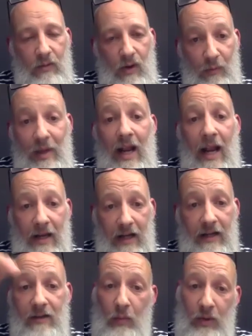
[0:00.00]
of play and
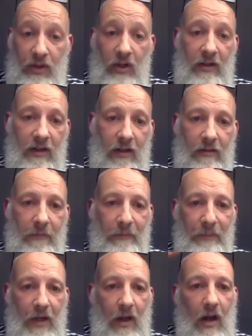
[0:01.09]
its opportunities.
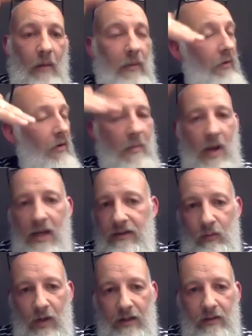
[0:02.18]
Um, they're an amazing
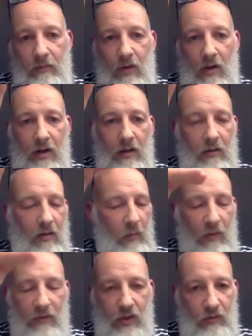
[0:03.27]
way to work
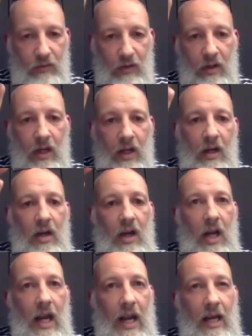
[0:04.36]
with children.
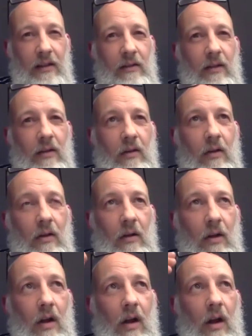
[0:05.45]
And
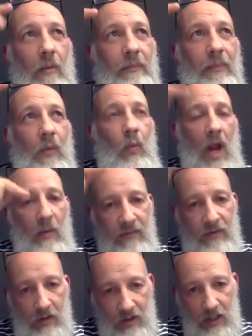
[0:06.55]
um, where we've
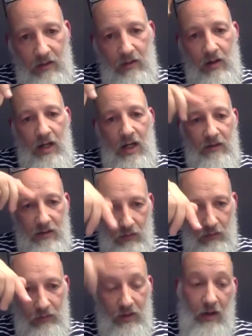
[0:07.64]
done it in
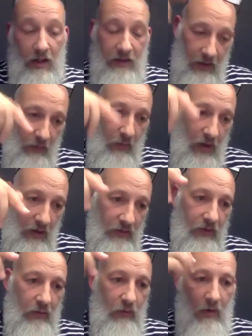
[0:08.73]
schools, and I did it with my own
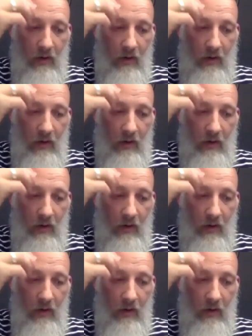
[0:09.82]
school where